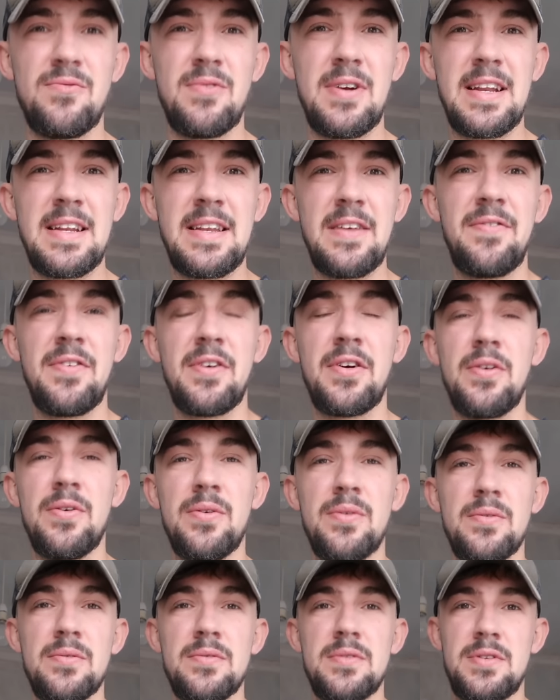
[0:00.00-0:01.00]
really
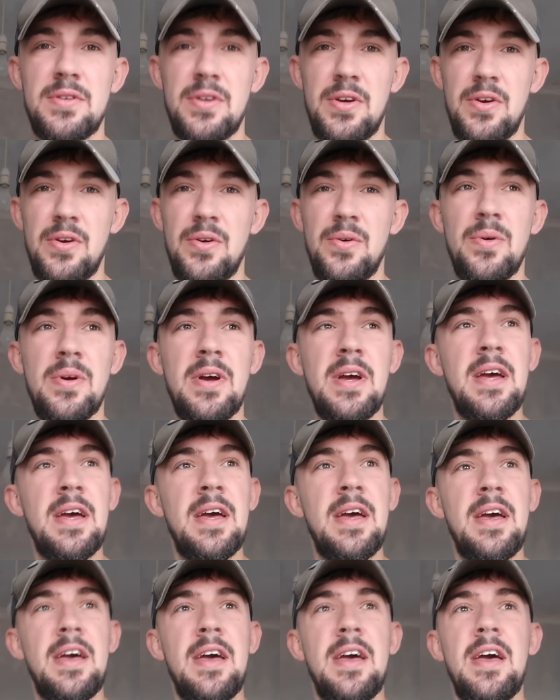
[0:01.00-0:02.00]
difficult to
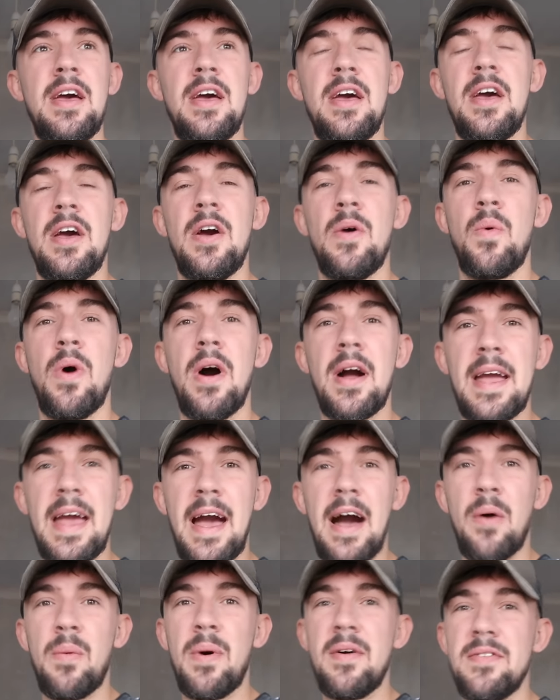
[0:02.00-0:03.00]
work
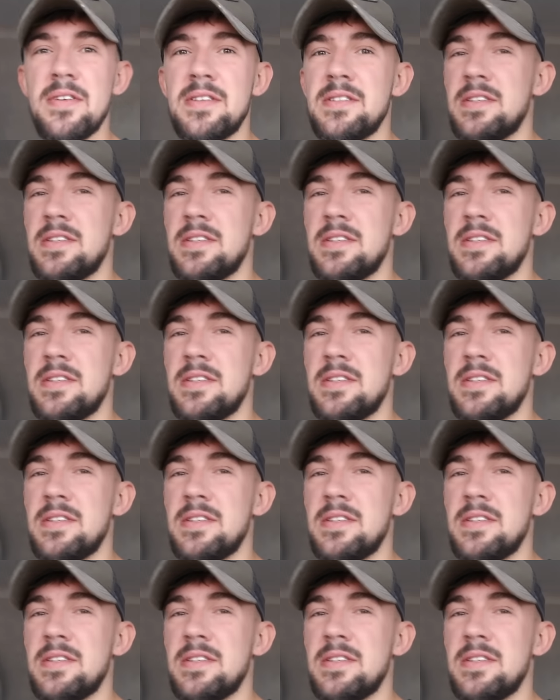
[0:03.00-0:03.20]
out whether